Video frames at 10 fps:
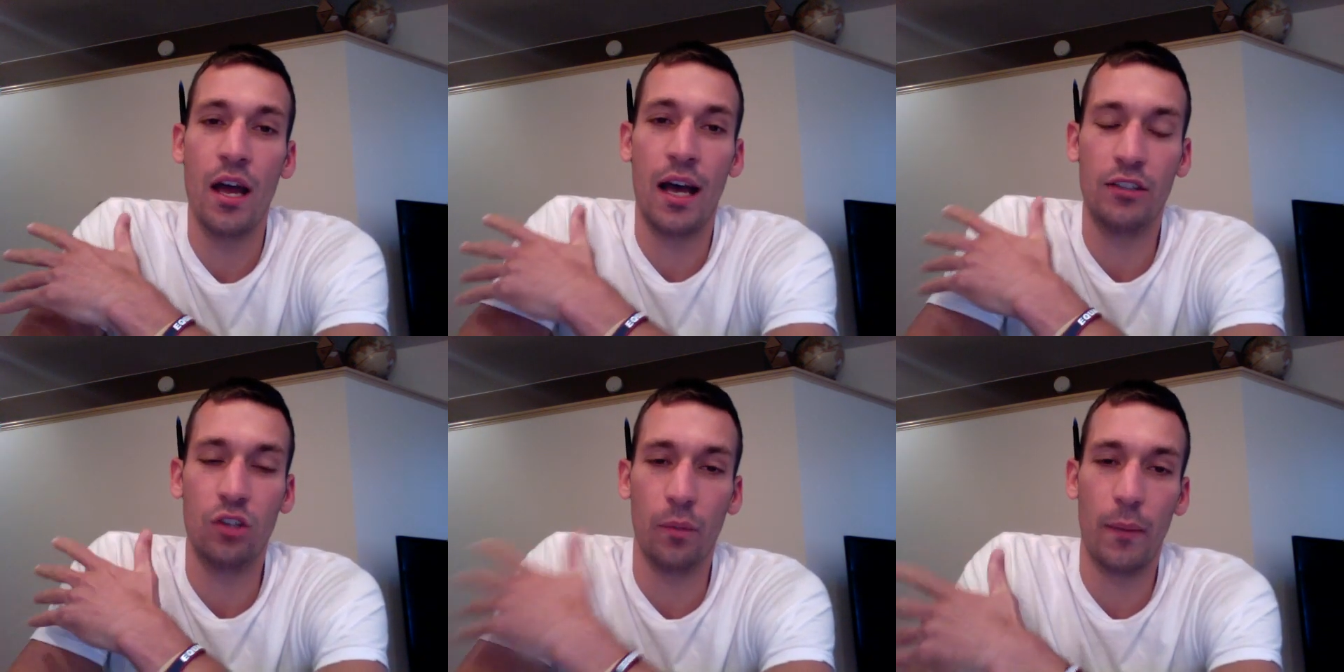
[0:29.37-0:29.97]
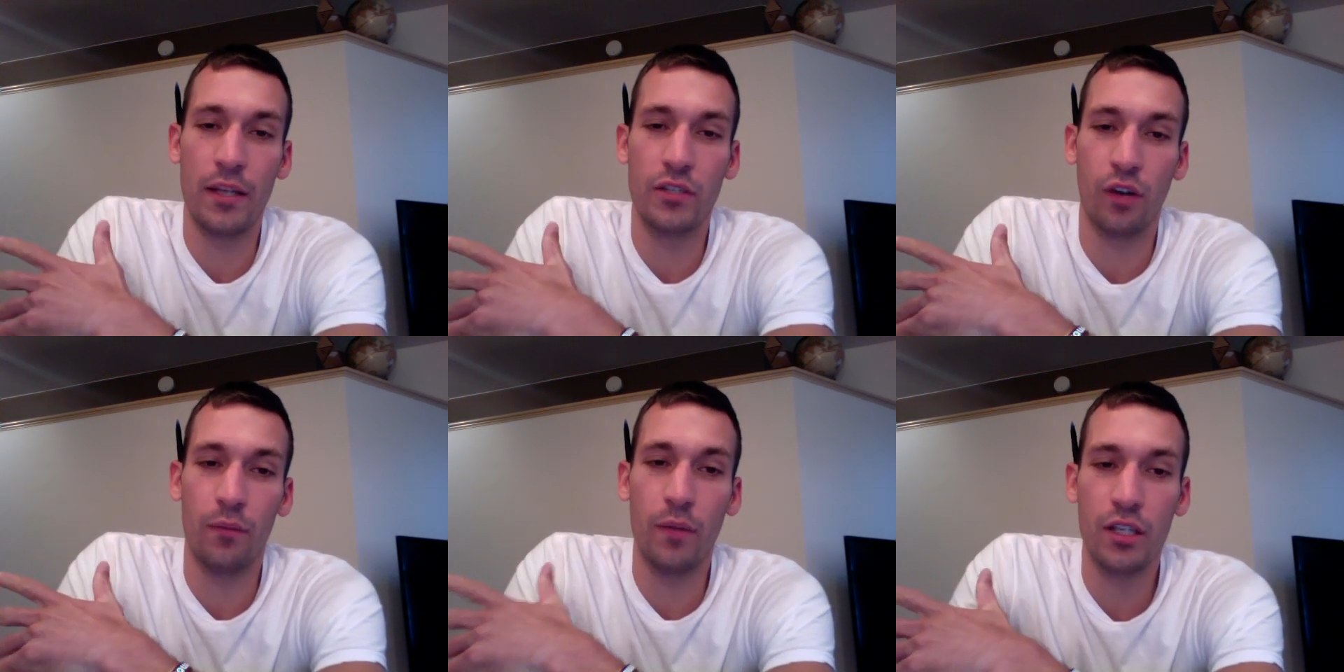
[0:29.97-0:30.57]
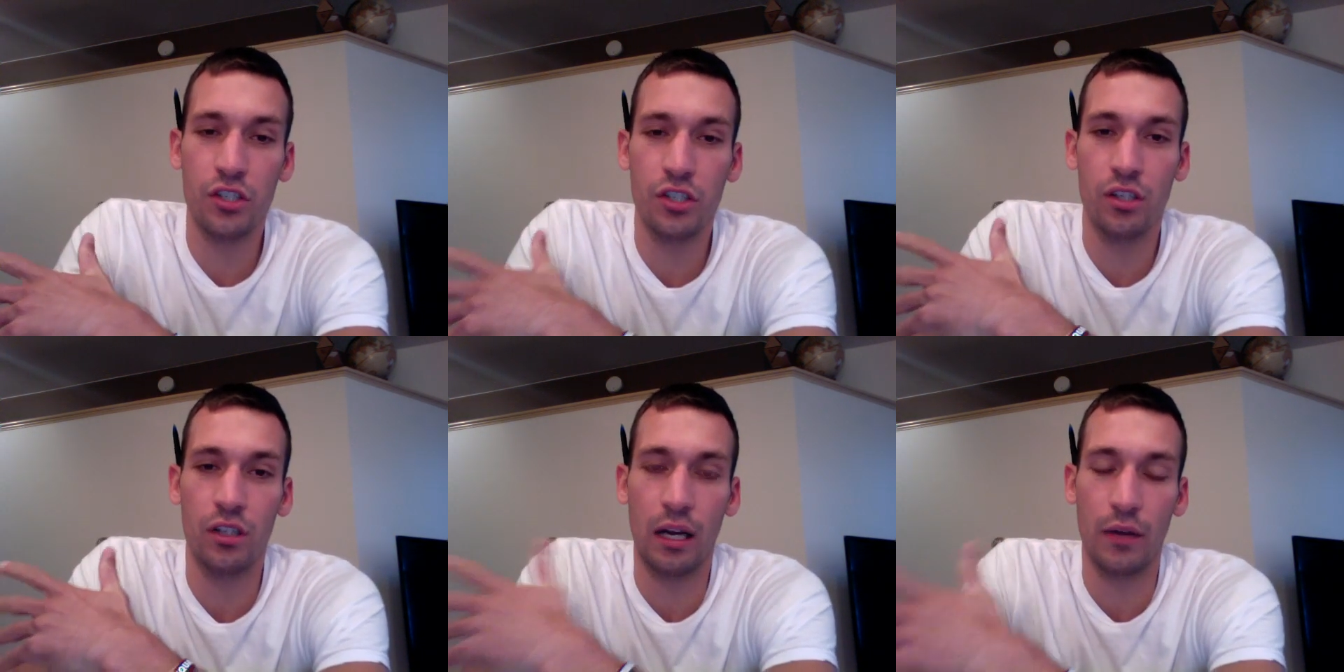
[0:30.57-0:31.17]
I told my best friend Mitch
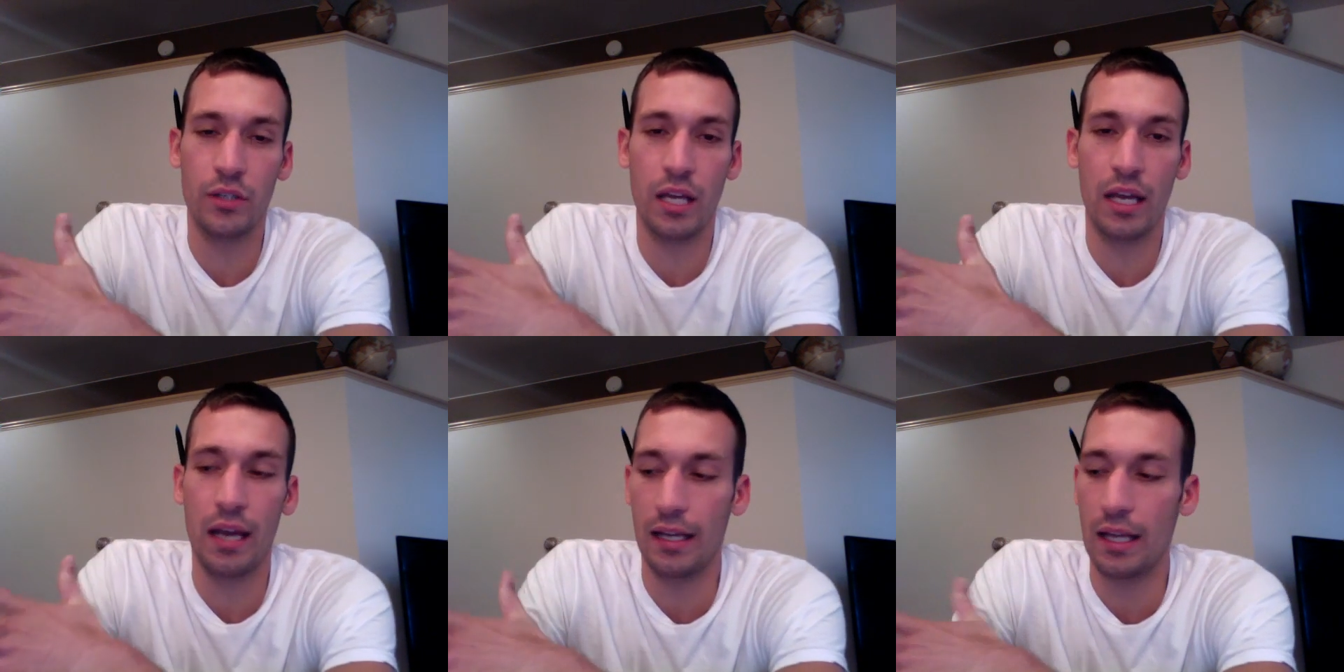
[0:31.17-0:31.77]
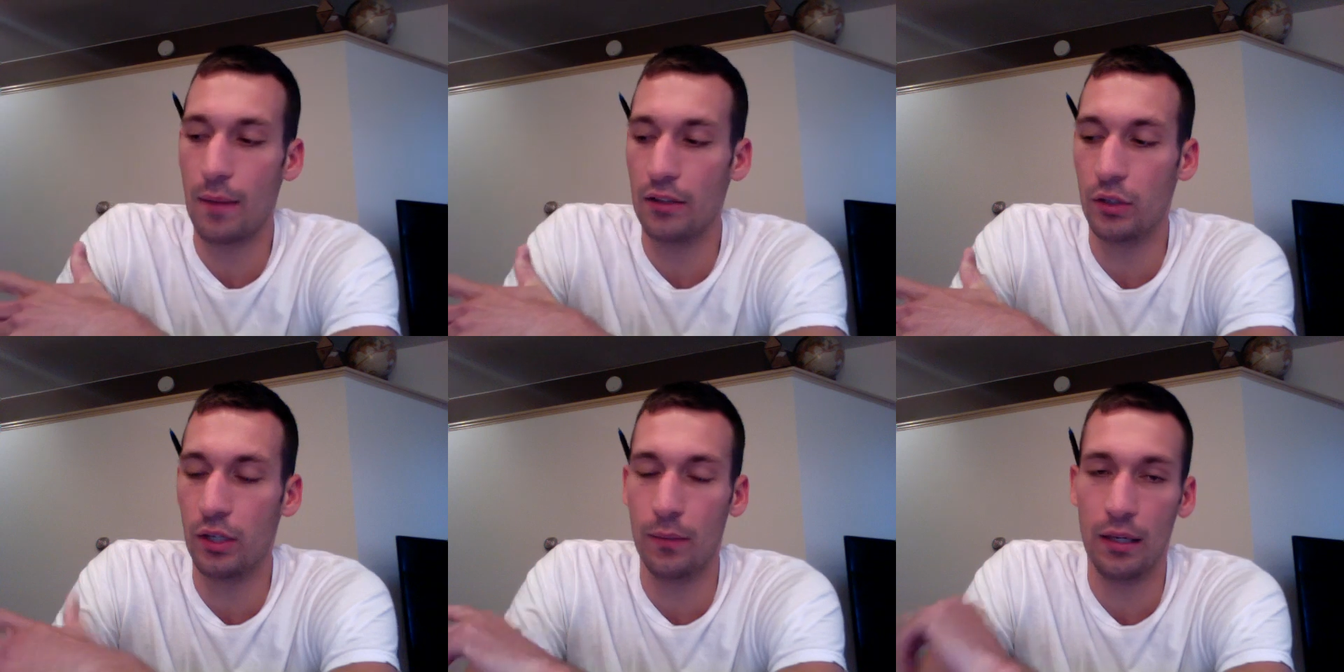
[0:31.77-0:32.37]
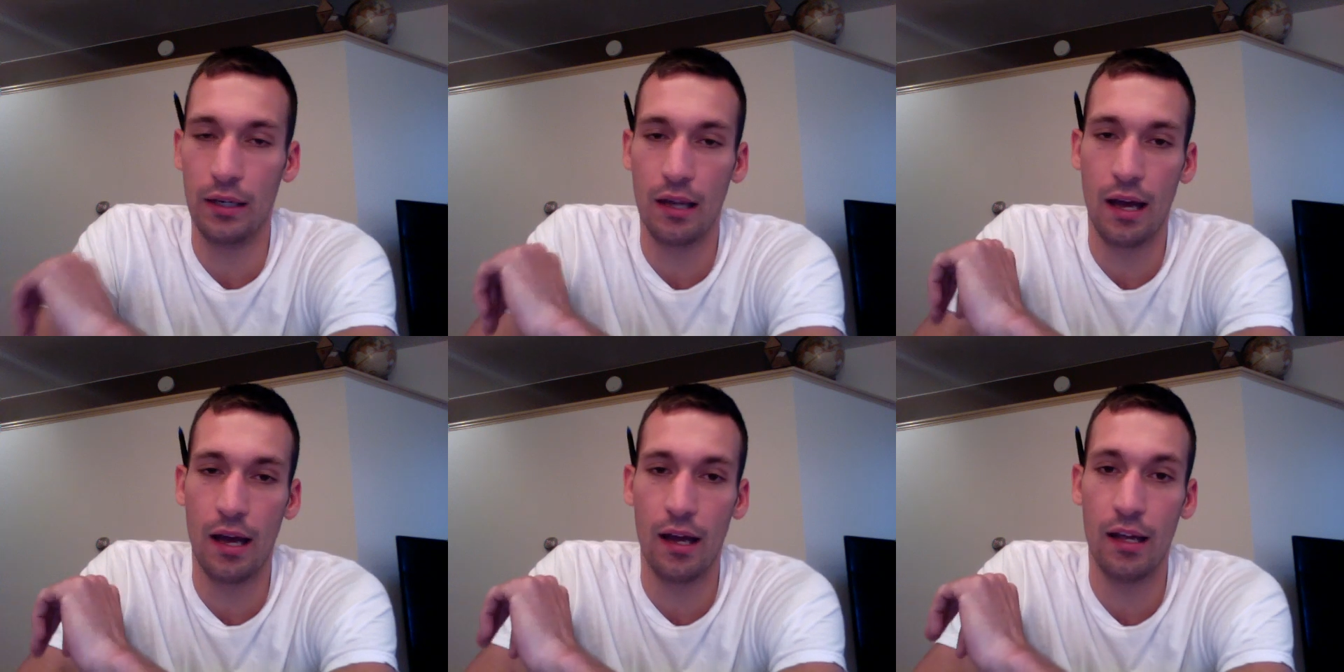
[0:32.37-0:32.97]
that I was gay. I came out to him
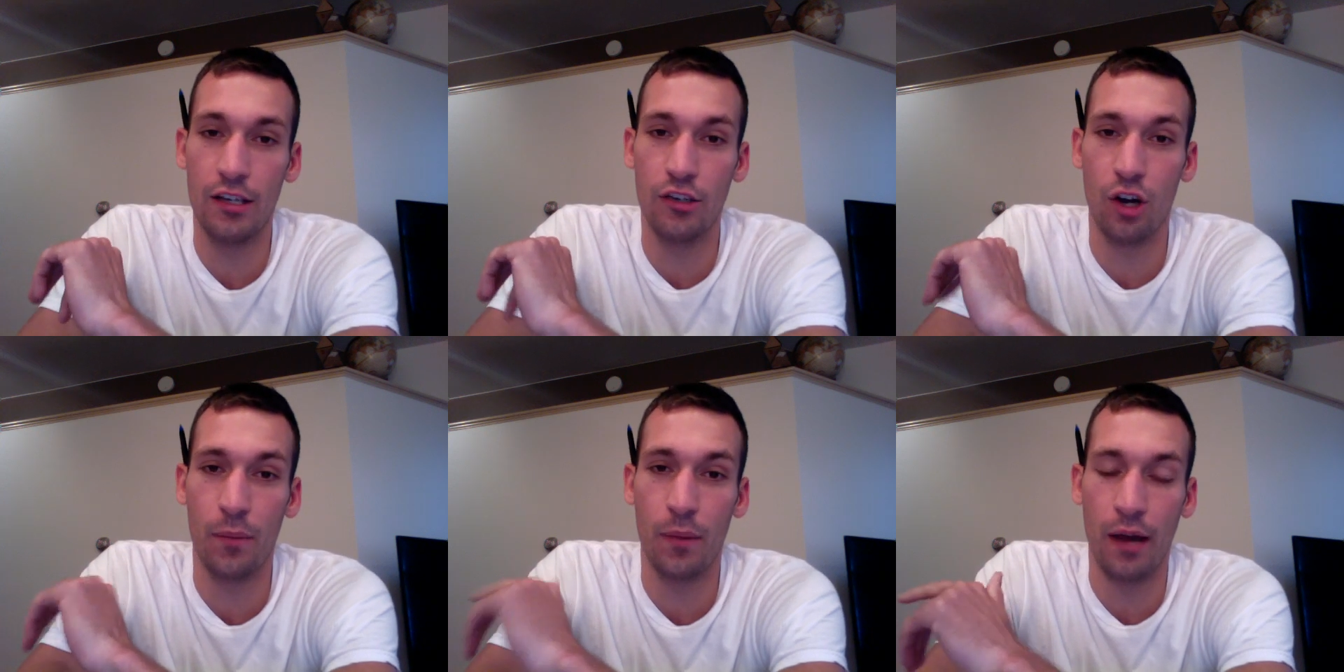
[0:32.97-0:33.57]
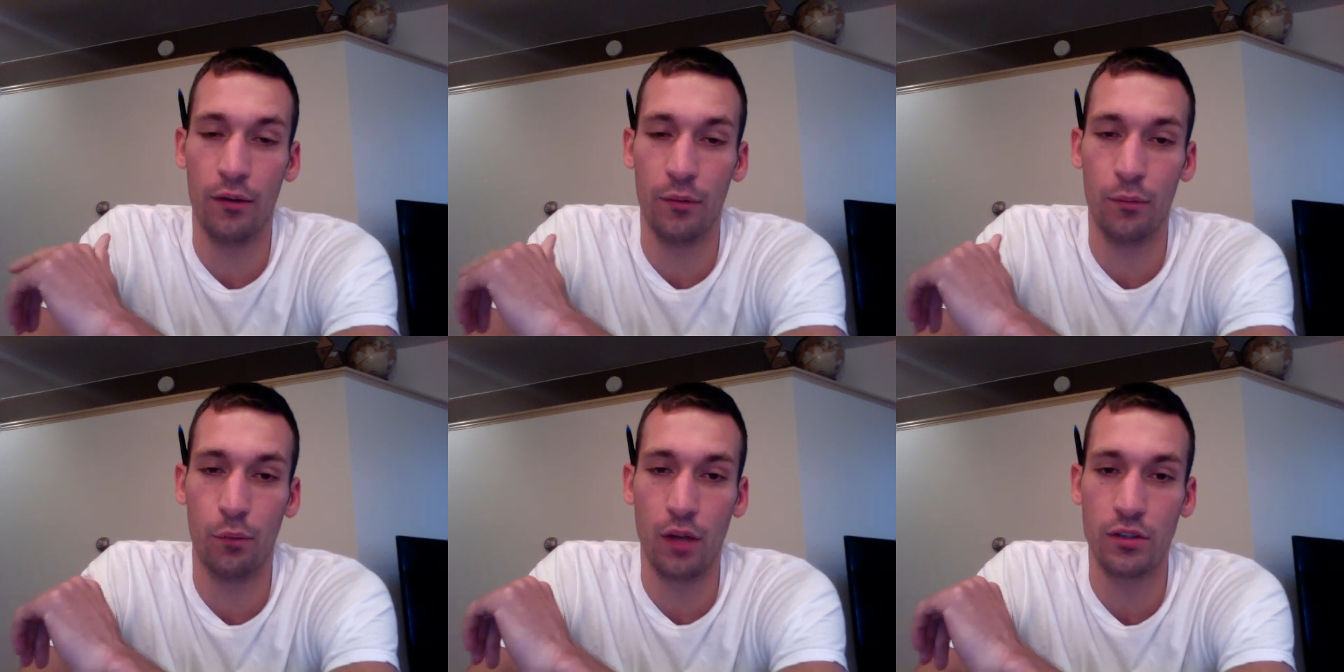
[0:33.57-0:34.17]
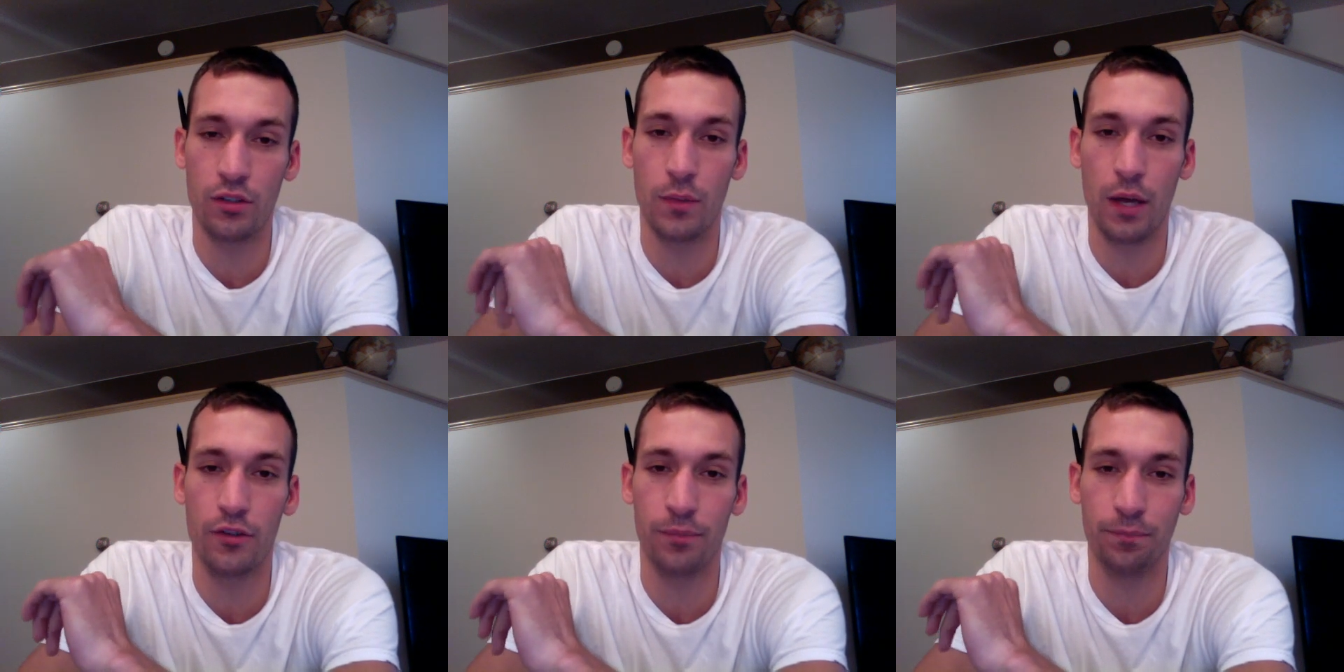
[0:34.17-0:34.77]
in Europe, out in Brussels,
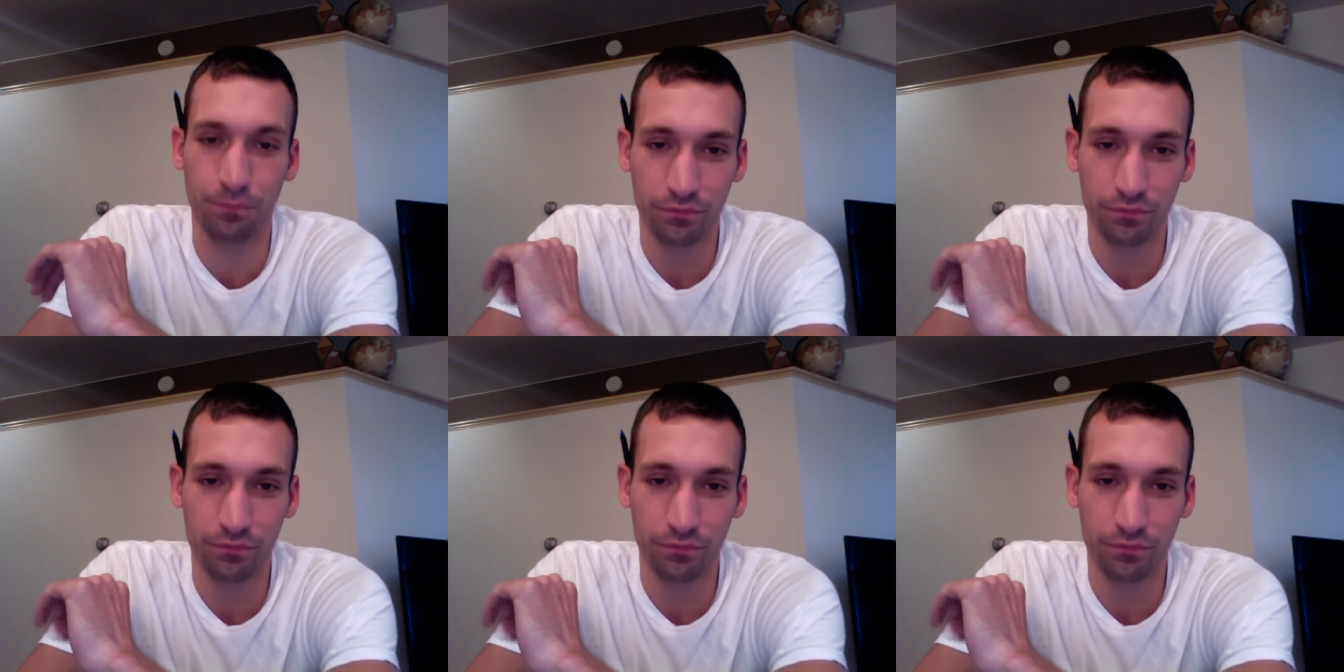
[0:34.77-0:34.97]
Belgium.